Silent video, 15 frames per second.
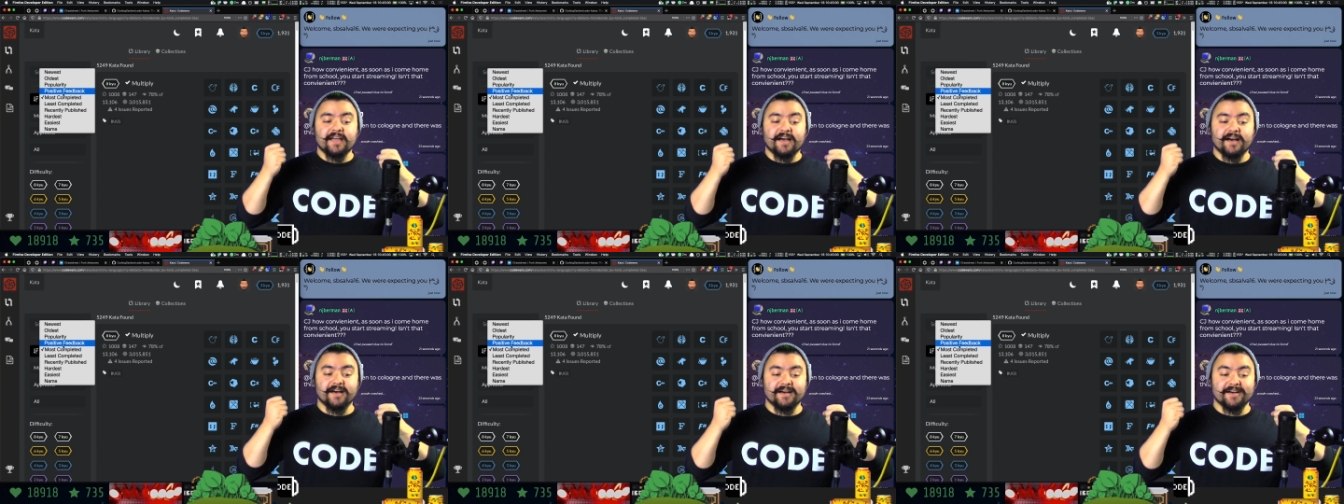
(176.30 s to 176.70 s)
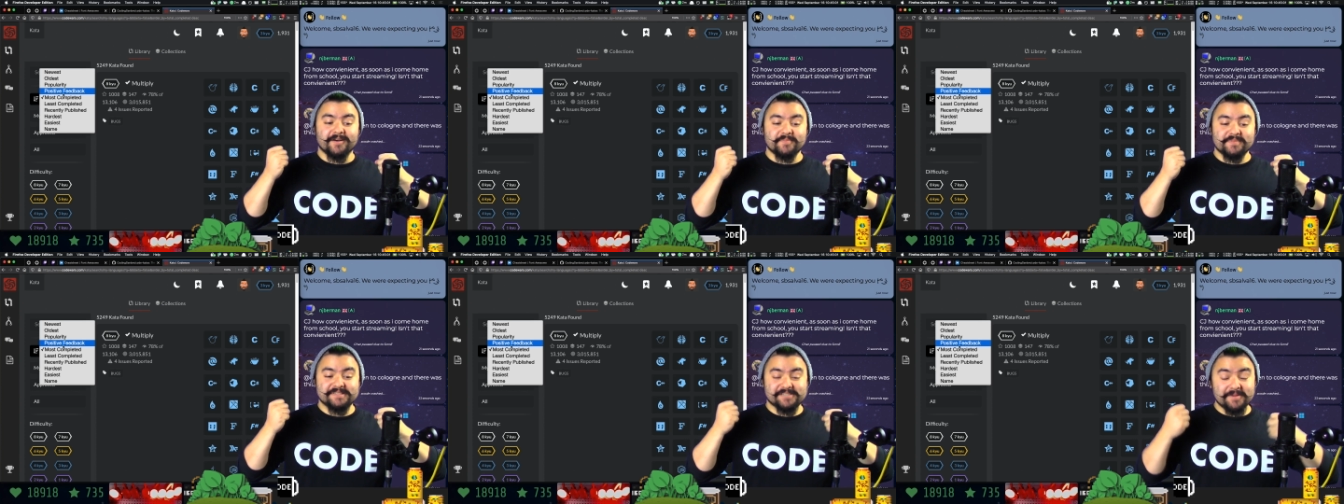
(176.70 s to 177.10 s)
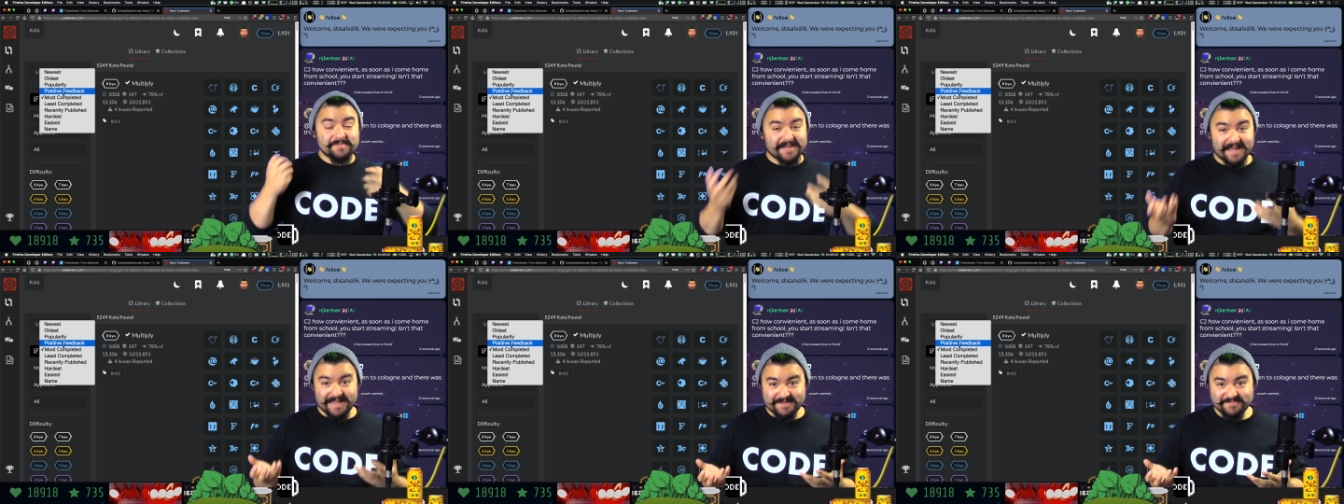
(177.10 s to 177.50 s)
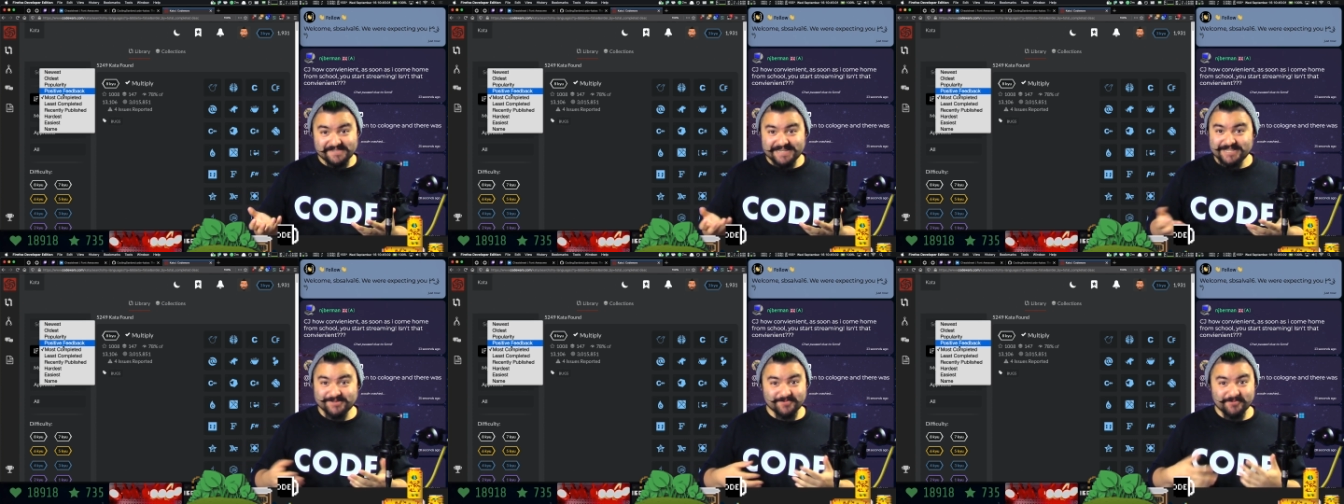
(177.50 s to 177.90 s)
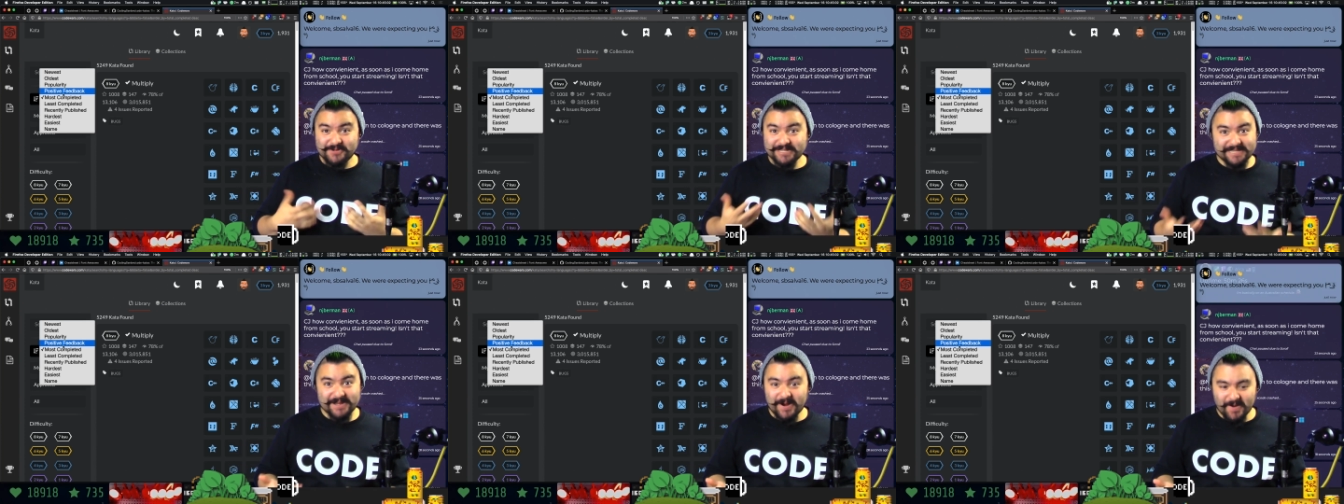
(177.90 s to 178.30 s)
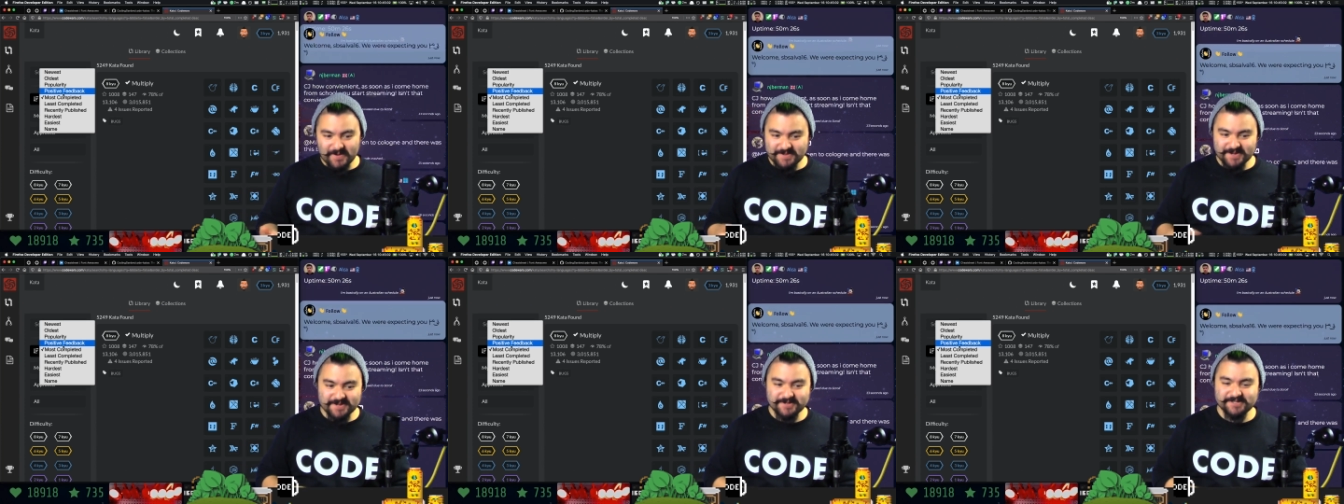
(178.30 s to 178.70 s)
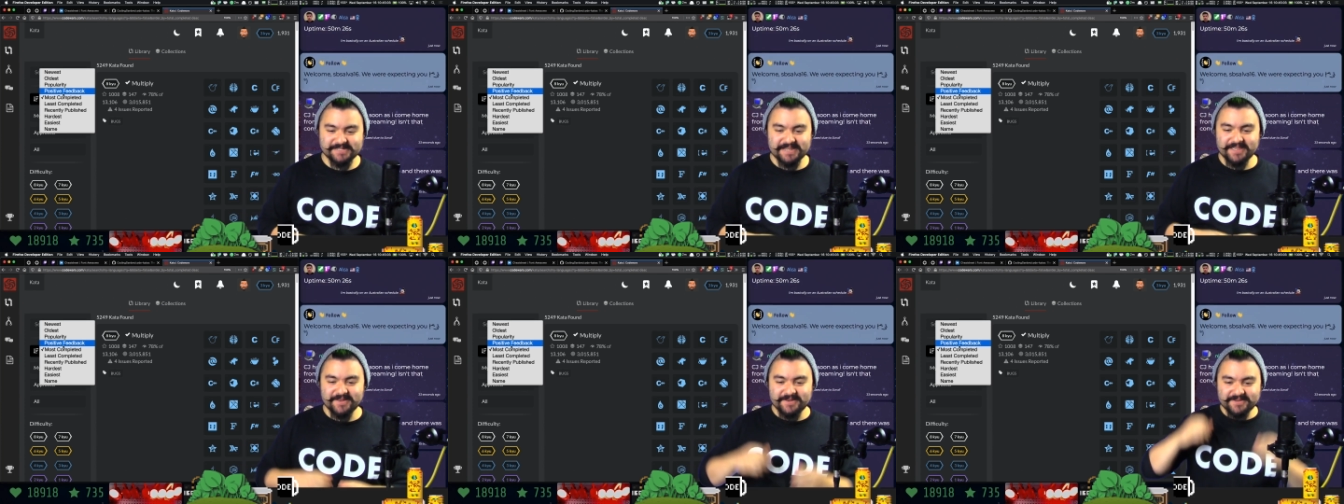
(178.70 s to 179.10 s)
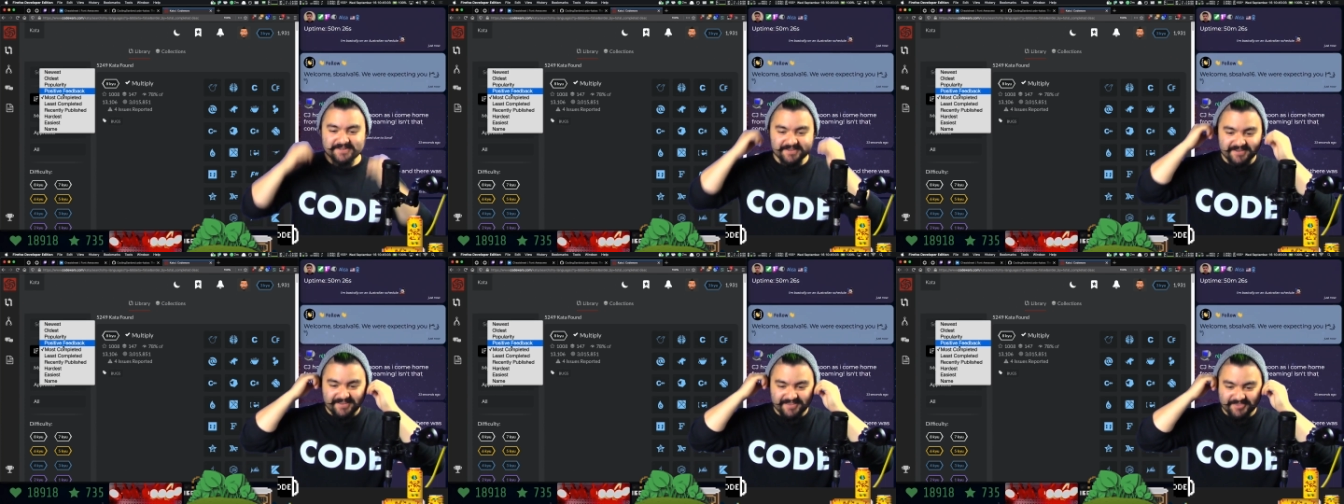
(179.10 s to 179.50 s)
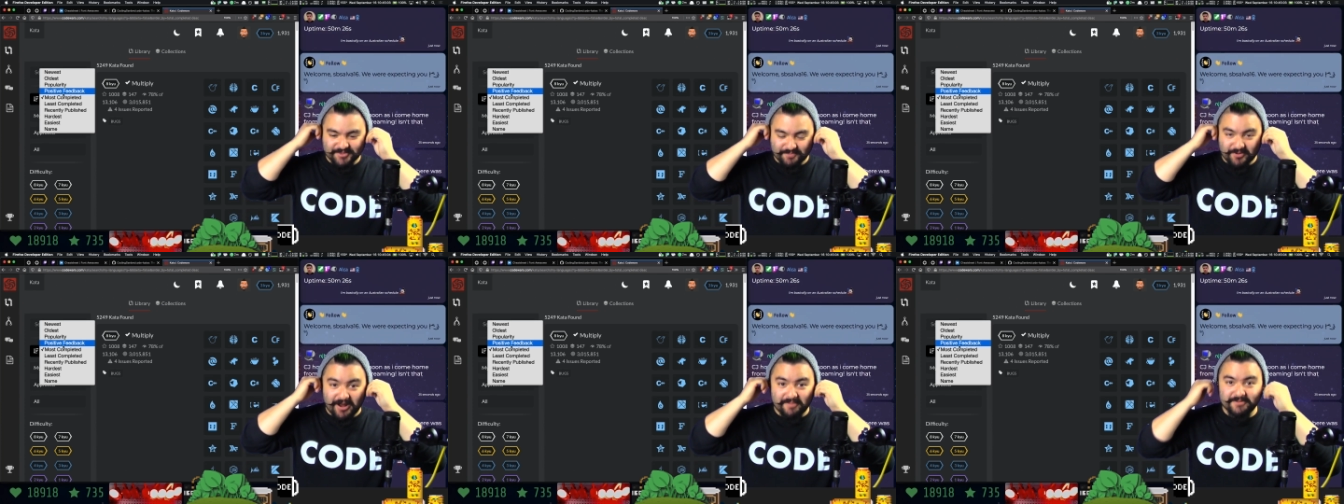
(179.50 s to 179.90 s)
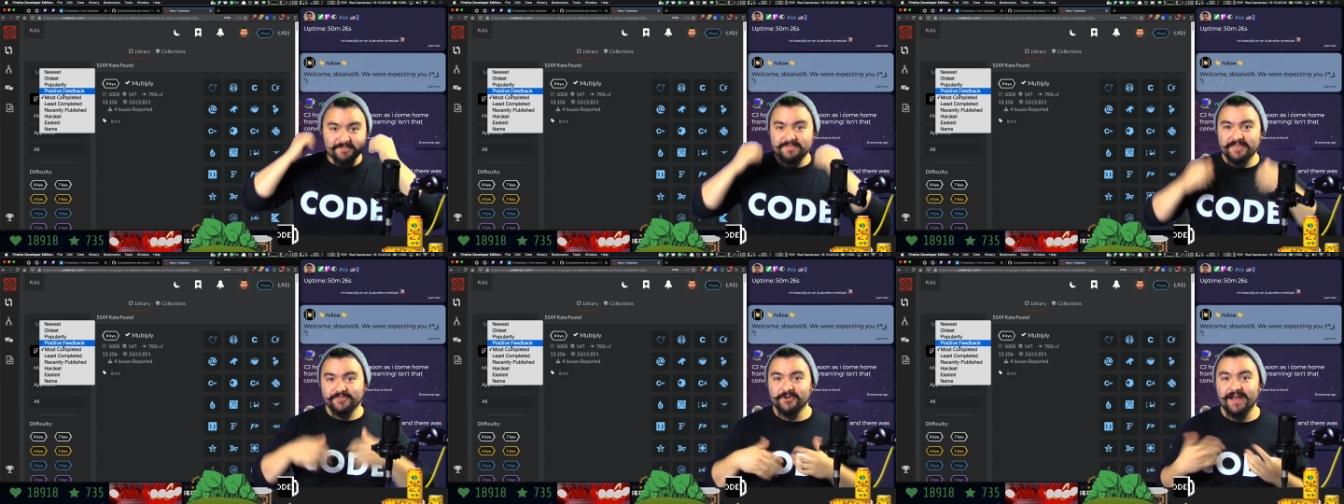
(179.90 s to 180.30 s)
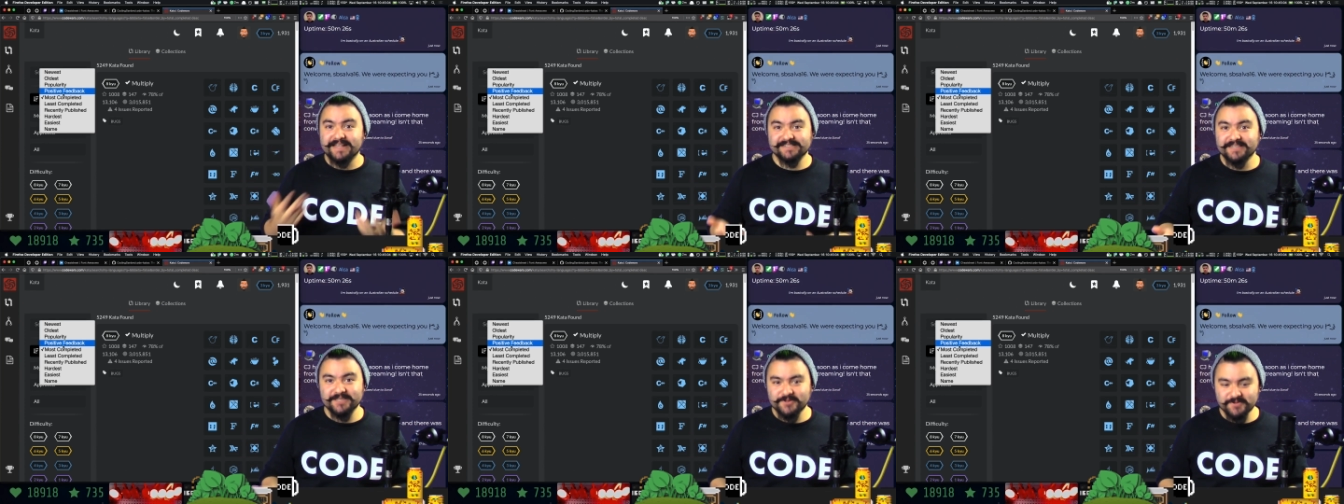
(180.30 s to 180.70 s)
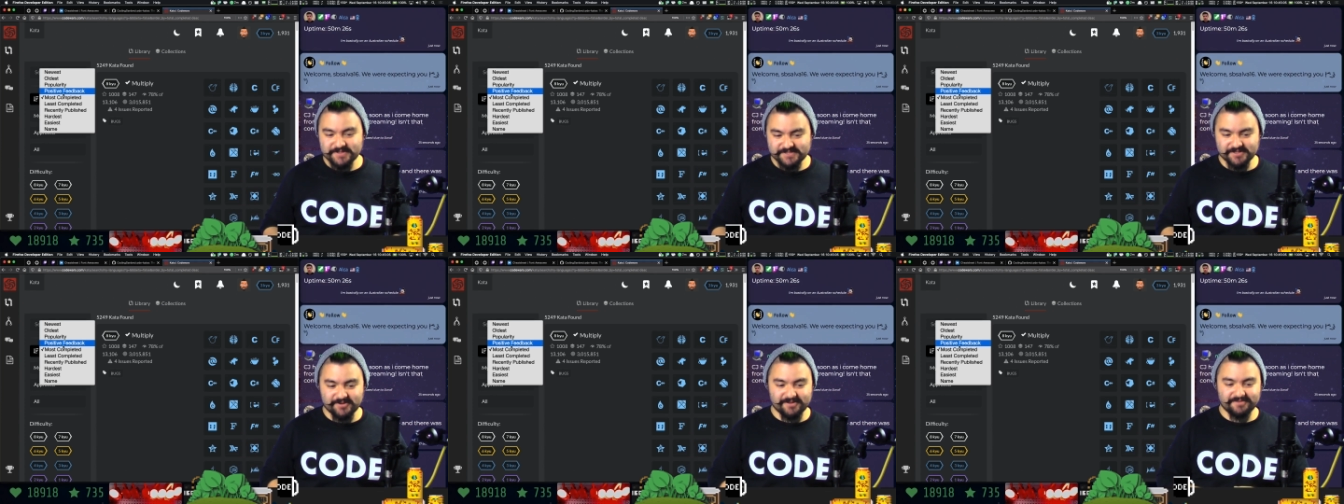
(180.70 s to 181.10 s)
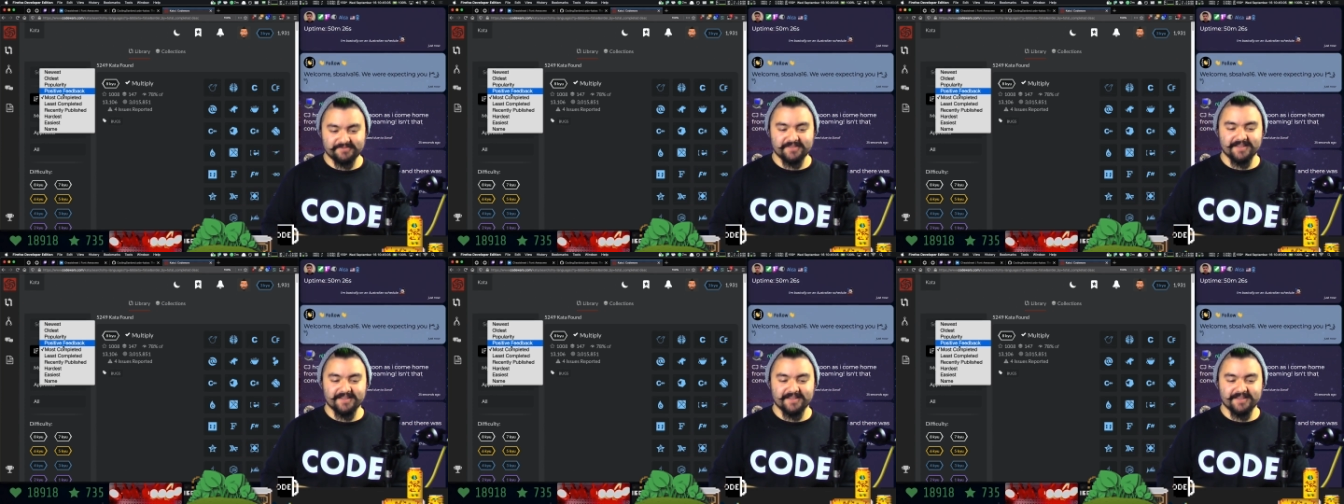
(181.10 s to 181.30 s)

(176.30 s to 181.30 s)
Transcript: um, sometimes it's really hard to understand the problem that they're asking you to solve.